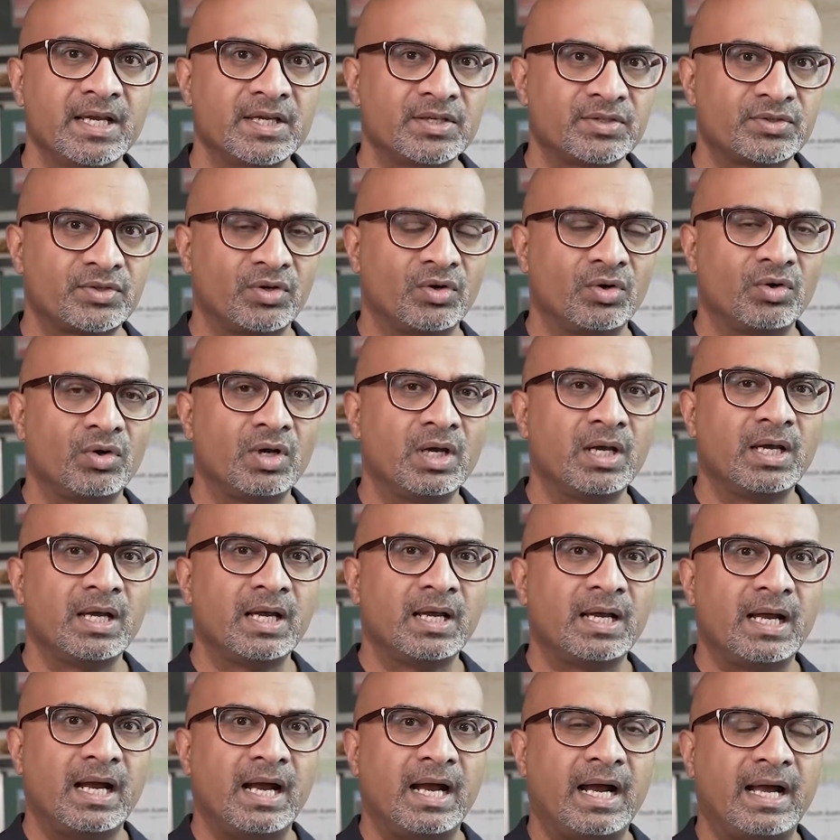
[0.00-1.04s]
So
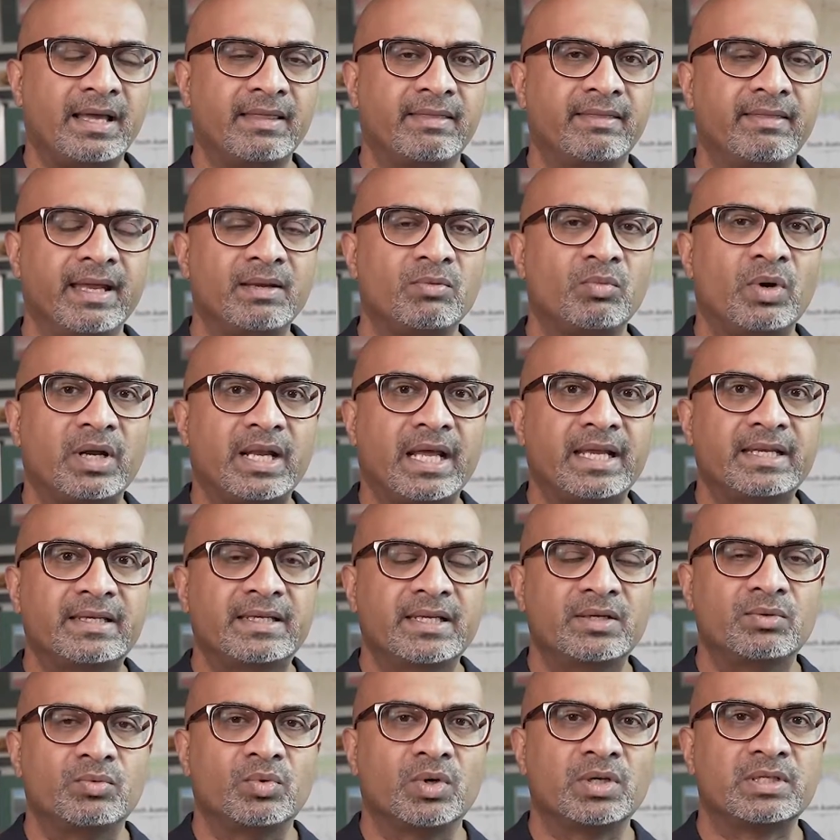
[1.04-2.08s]
what I
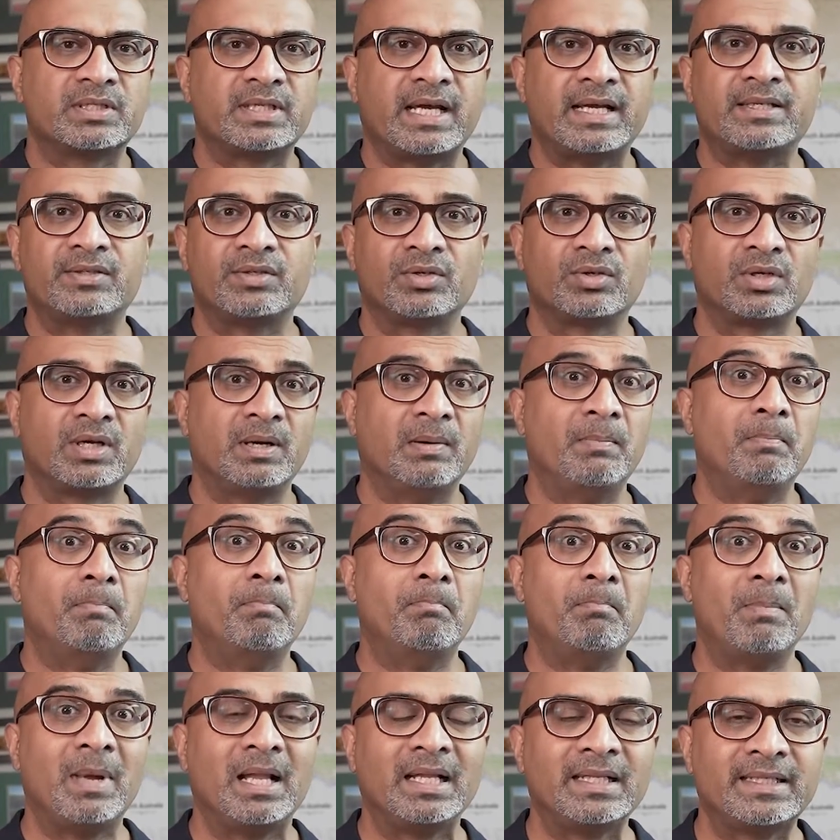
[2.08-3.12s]
did was I took a
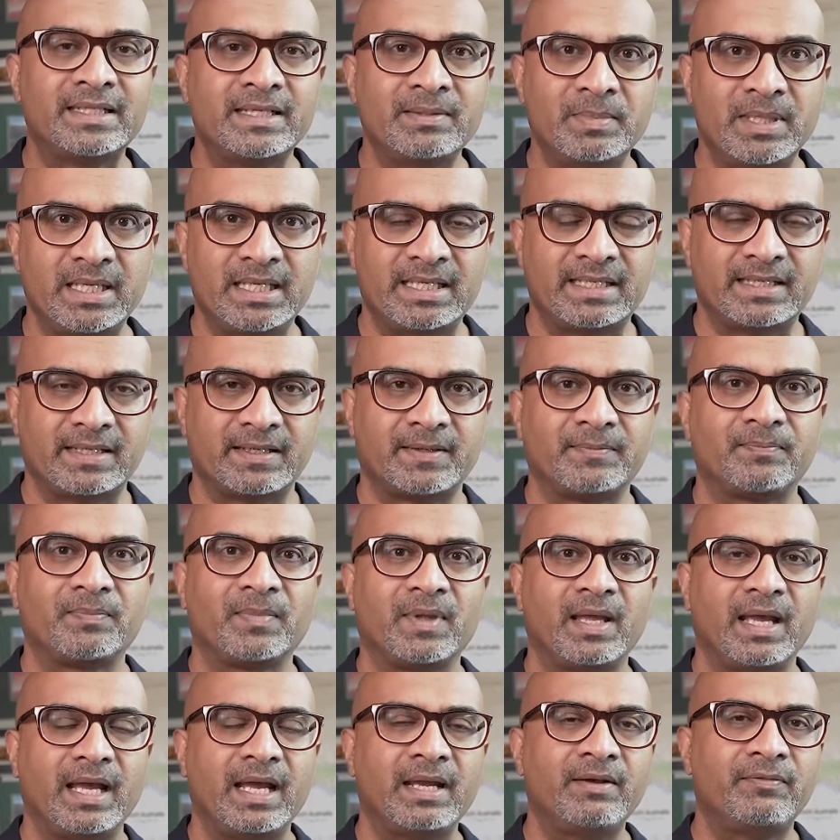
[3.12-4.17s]
multimeter
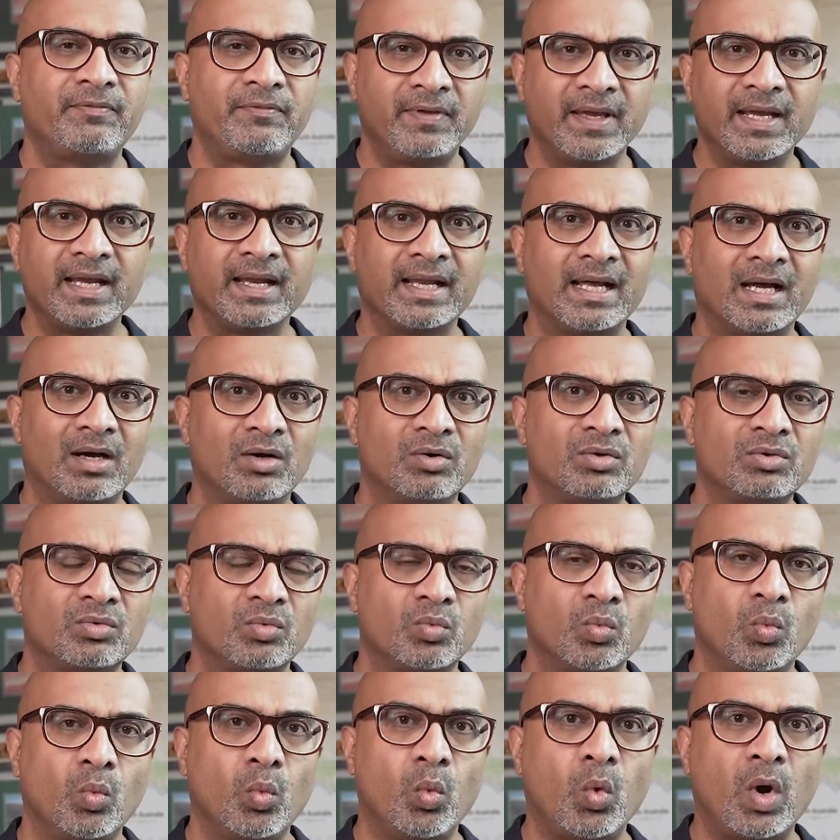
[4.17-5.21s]
and figured out
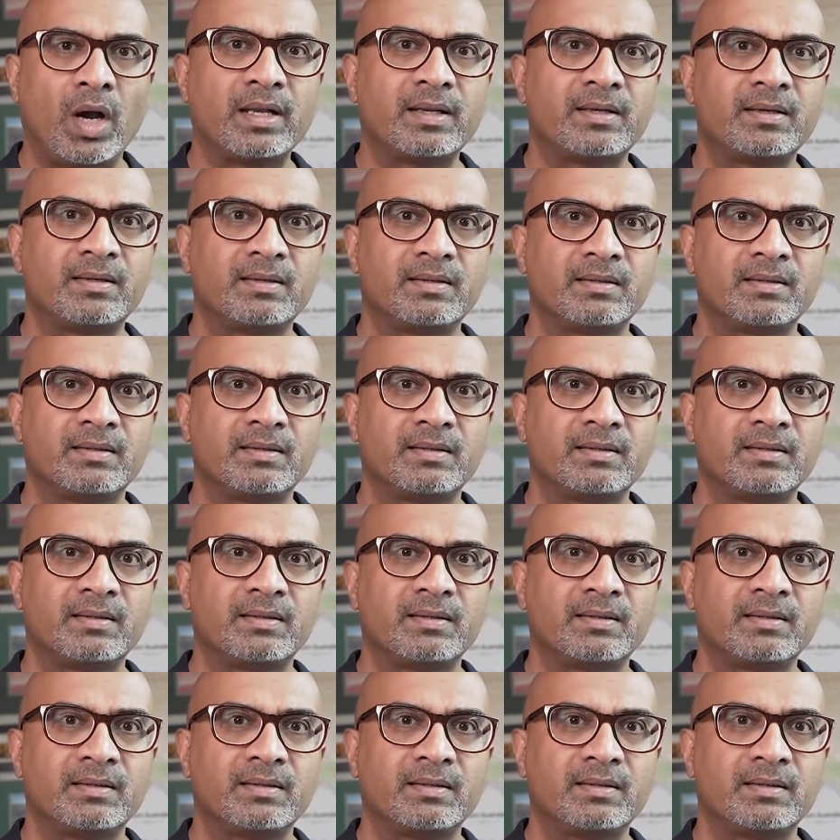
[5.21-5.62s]
what